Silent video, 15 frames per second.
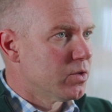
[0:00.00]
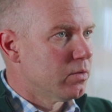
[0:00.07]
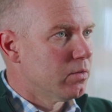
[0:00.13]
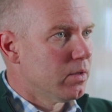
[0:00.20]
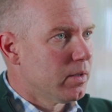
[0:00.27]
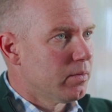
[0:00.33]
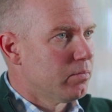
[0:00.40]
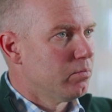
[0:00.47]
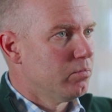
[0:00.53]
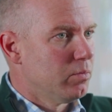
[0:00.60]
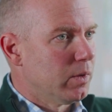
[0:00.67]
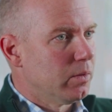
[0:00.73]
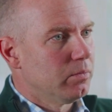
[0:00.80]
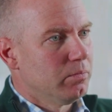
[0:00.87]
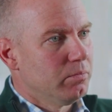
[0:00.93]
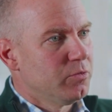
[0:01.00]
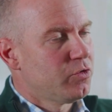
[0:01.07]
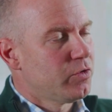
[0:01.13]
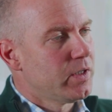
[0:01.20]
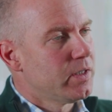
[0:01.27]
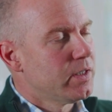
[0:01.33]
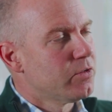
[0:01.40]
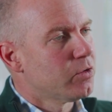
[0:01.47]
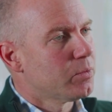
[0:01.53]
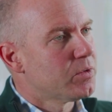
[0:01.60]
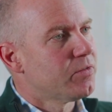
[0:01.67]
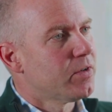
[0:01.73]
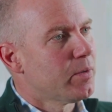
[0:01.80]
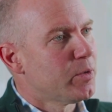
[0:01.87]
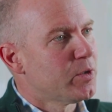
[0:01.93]
and treat intraoperative
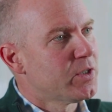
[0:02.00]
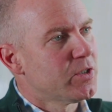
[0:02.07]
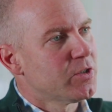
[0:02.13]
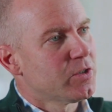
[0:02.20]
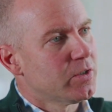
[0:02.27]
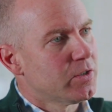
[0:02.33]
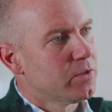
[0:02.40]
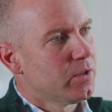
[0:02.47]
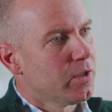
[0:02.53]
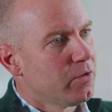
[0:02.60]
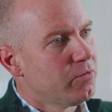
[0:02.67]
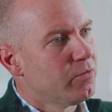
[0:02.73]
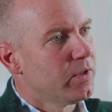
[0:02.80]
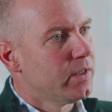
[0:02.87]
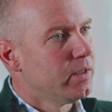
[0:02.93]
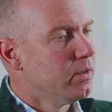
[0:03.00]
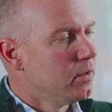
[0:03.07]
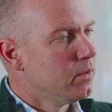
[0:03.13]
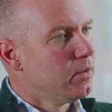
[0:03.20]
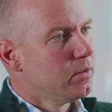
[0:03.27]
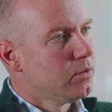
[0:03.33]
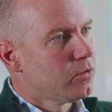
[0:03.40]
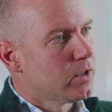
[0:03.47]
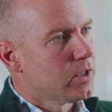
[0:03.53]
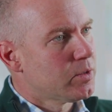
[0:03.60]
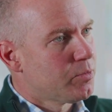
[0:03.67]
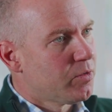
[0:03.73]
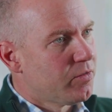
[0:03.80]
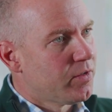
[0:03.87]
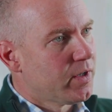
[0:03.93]
hypotension and hopefully try to
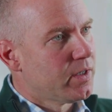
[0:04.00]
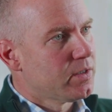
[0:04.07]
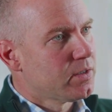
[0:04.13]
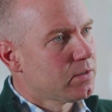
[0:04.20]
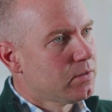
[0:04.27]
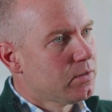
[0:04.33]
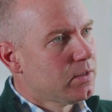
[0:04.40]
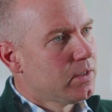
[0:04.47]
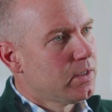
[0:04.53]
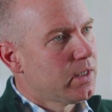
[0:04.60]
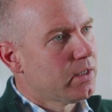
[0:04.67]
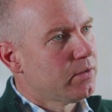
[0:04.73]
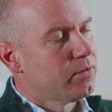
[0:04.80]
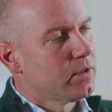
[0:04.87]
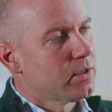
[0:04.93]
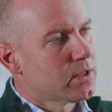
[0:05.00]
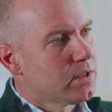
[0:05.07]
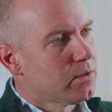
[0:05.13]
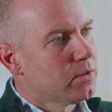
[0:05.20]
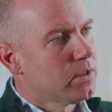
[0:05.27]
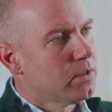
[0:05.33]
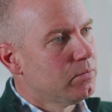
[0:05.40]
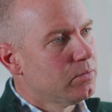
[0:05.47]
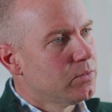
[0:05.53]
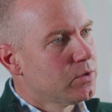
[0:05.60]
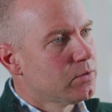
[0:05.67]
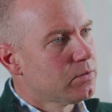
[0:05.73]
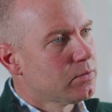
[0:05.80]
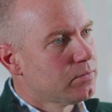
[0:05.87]
prevent adverse outcomes.